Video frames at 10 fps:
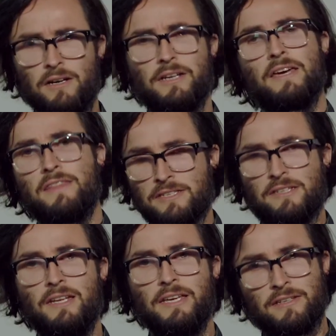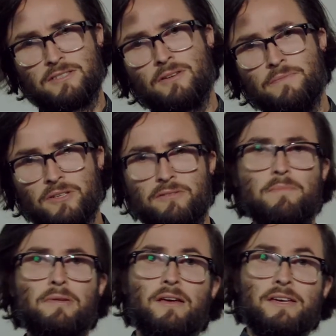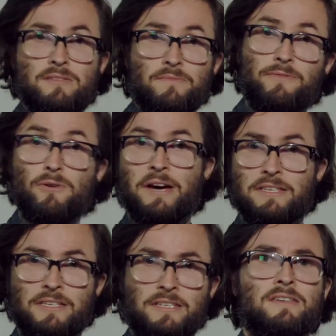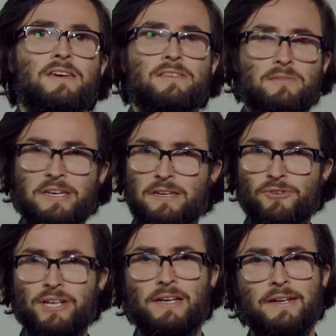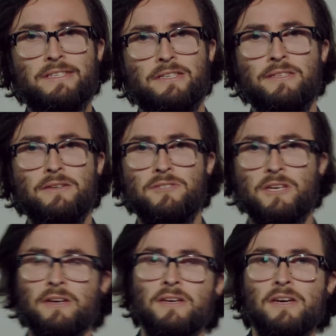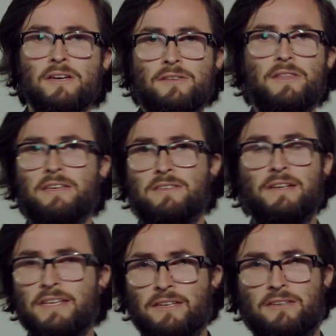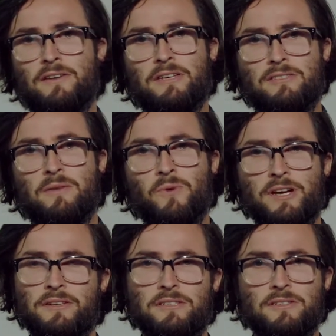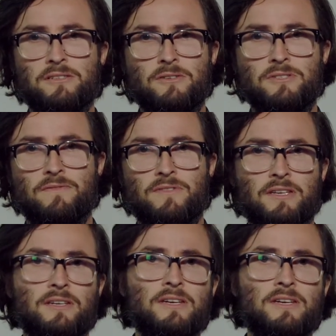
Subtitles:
okay, that's a link, so I'm going to apply some formatting to make it really clear to the user that that's a link going somewhere, that it's going to do something.